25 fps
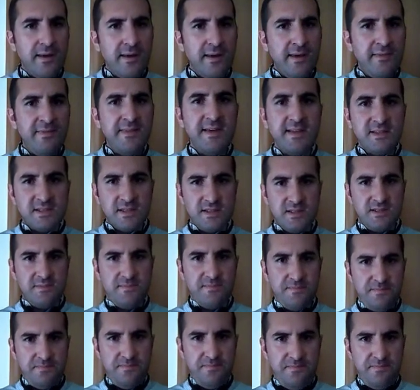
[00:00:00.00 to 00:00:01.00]
in
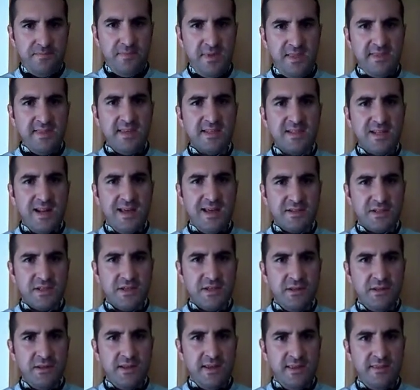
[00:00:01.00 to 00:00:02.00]
this
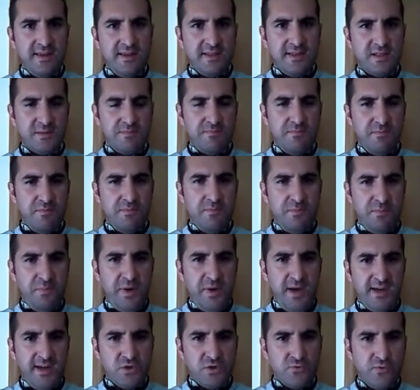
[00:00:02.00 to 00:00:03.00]
lesson, in this
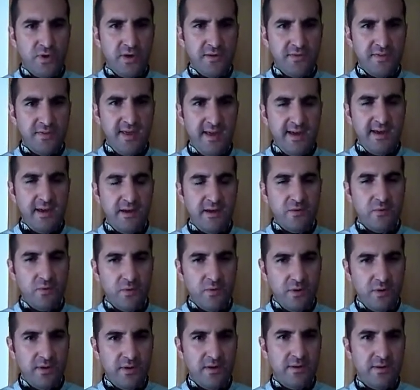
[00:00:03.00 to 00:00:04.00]
page right there
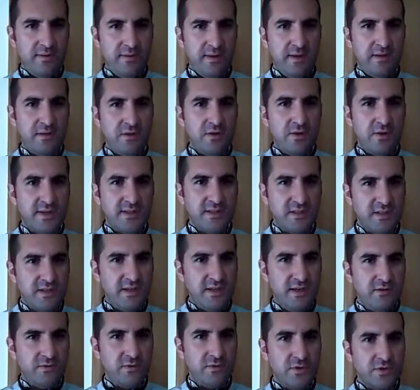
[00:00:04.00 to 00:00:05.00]
that you can
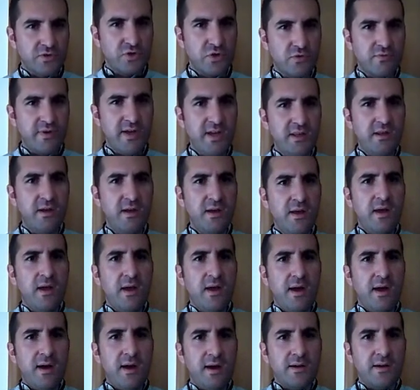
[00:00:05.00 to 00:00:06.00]
see on your screen,
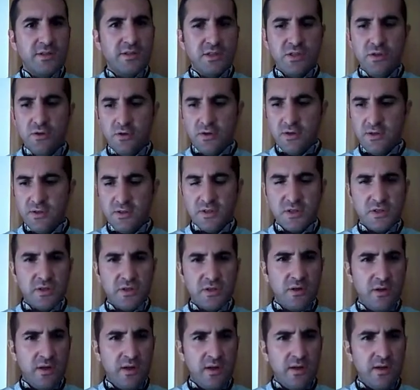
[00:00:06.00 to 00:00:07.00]
students
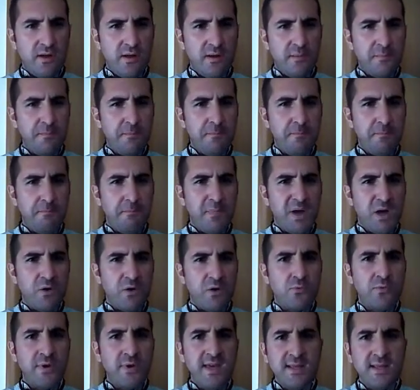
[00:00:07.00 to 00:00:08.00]

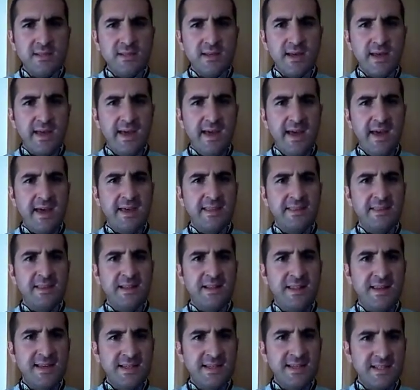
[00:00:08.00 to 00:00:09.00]
read and
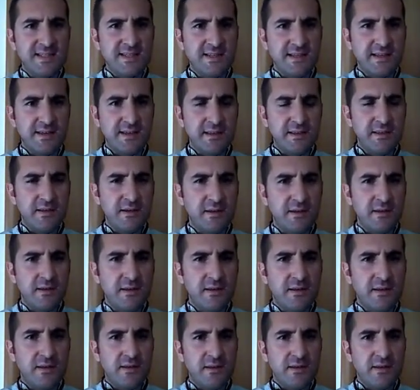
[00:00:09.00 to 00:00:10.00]
listen
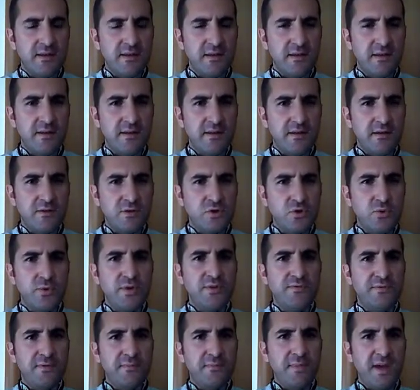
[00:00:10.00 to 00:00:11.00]
to
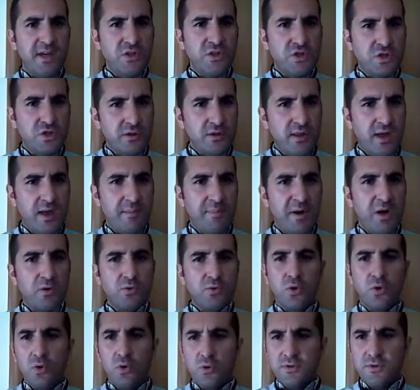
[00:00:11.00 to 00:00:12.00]
information
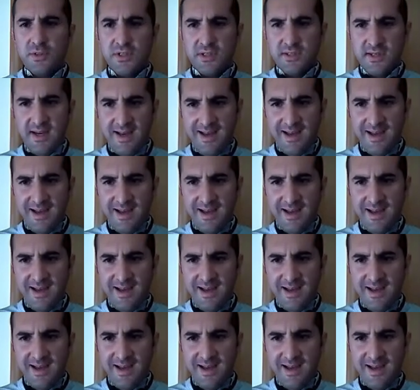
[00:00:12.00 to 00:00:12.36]
about haunted